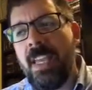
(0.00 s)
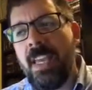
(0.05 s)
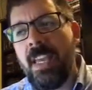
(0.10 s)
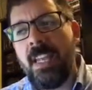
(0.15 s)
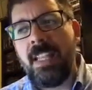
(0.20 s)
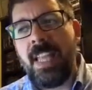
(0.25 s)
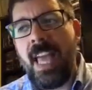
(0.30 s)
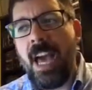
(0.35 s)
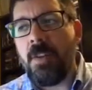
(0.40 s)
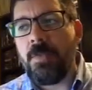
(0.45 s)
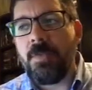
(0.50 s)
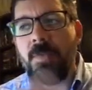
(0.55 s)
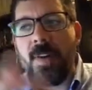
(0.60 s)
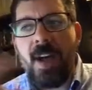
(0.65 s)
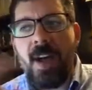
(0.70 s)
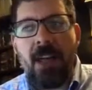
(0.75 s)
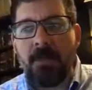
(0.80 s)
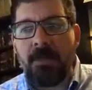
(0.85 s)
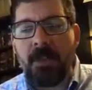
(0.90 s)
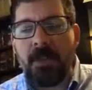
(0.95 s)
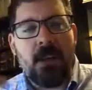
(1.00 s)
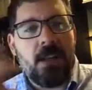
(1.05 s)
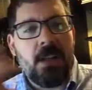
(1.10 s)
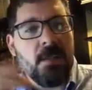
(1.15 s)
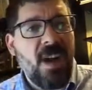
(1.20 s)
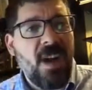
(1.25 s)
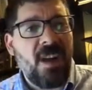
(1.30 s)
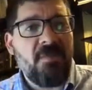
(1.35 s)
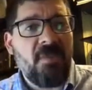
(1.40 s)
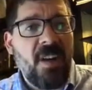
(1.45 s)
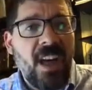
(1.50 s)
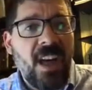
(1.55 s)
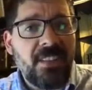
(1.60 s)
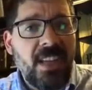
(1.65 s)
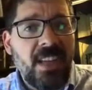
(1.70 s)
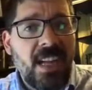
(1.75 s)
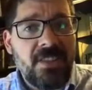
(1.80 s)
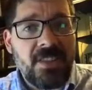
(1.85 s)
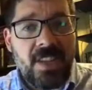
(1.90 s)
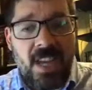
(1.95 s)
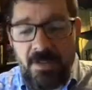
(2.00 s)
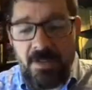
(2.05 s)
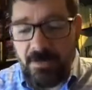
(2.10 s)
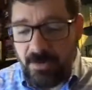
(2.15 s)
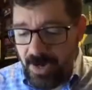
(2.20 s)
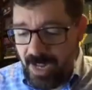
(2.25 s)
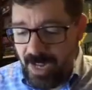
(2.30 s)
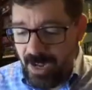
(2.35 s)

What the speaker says: And in the out file, I'm calling myfile.cipher.